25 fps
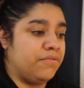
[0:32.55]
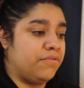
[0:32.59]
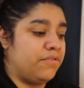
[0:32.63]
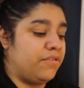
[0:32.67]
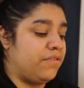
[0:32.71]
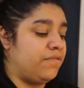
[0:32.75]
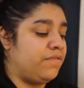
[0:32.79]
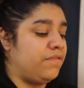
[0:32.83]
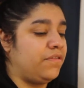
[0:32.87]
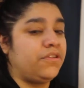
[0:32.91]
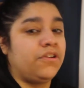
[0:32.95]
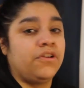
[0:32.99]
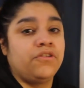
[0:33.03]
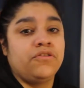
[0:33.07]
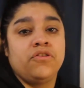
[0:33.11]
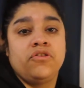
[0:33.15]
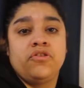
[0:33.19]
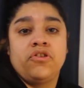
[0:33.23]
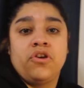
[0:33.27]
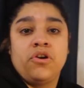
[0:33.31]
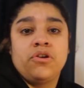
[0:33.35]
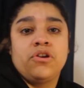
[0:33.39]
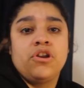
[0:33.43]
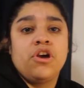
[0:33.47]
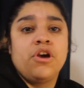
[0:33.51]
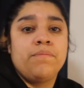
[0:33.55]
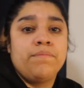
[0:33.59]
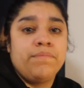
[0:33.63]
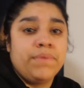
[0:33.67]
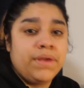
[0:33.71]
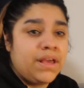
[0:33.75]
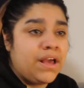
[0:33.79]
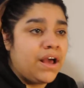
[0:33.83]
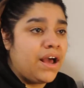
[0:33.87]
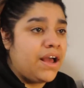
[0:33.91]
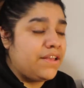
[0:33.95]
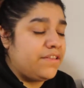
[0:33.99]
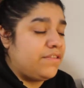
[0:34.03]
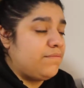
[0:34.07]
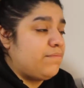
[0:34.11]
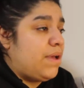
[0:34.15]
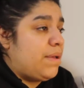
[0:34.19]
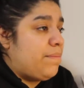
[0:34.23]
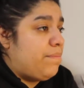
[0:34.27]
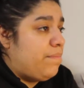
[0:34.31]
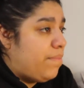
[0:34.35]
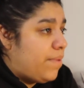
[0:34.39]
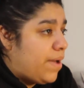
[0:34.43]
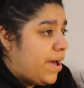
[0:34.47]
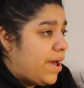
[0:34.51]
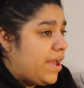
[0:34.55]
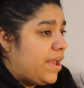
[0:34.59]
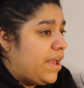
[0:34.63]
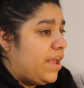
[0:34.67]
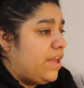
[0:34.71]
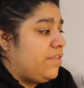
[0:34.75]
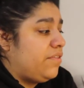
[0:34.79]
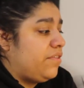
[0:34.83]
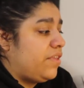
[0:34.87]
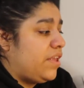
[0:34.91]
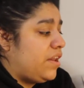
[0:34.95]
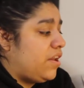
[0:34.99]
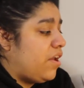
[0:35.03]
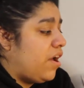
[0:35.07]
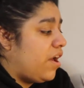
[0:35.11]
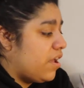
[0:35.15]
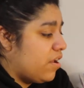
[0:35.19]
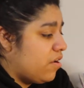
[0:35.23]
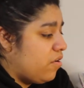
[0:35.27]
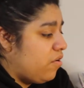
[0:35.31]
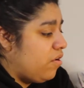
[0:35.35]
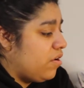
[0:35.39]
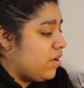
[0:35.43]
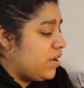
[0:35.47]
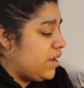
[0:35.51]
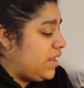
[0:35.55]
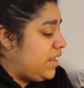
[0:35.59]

for those who don't know, Bi is my bias in iKON.